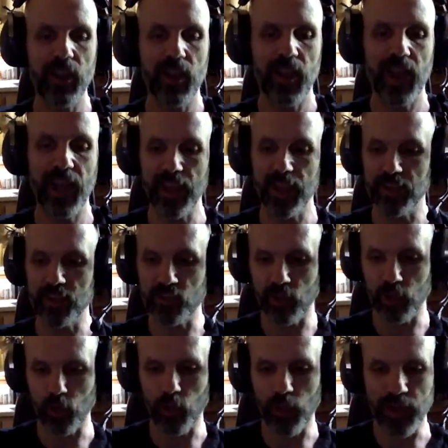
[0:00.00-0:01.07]
And
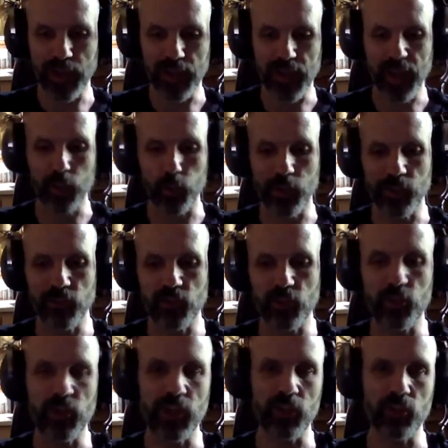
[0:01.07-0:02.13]
so I had written to
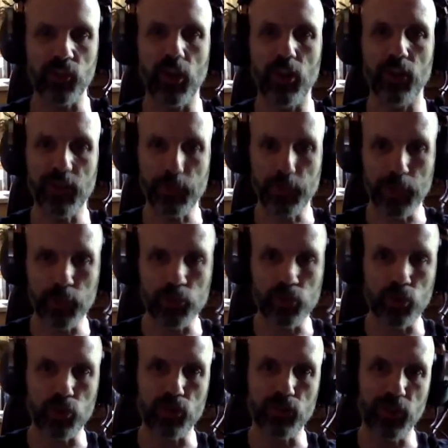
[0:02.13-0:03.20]
TSR, the
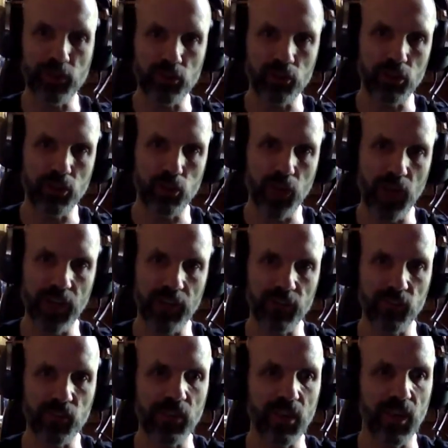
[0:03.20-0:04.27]
publishers of Dungeons and
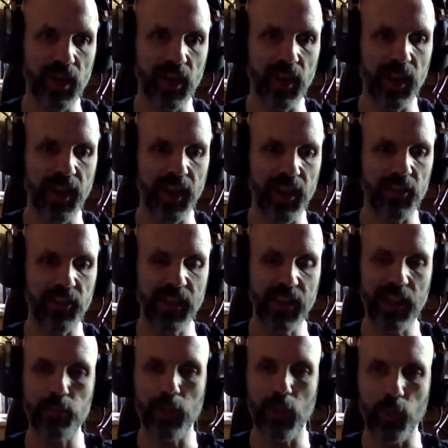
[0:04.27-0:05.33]
Dragons, and they
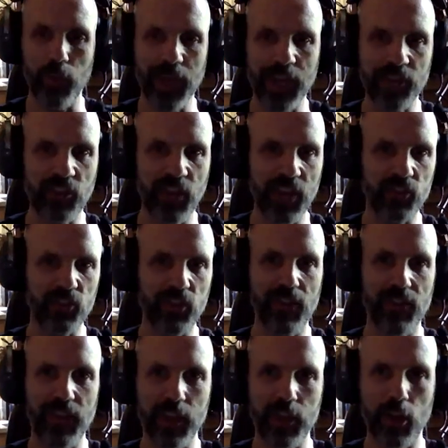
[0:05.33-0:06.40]
gave me a writing test,
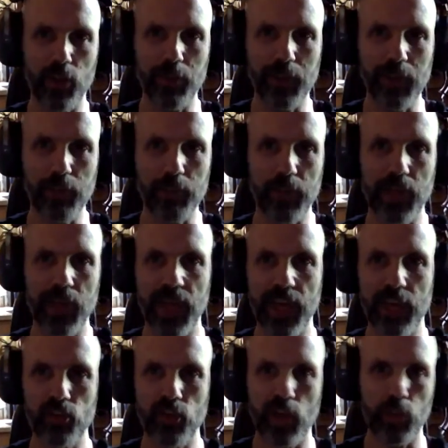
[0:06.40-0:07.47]
and they called me up, and I had
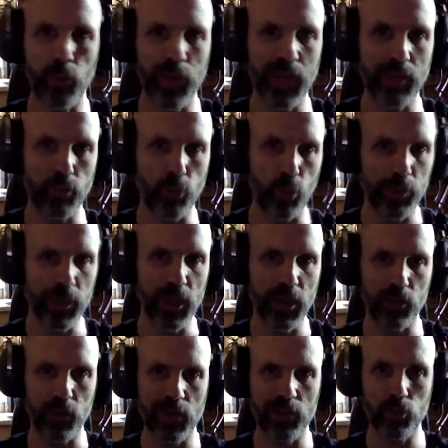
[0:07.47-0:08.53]
a job waiting for me
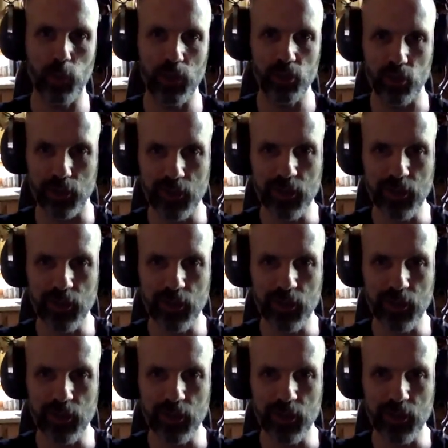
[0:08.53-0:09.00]
on graduation.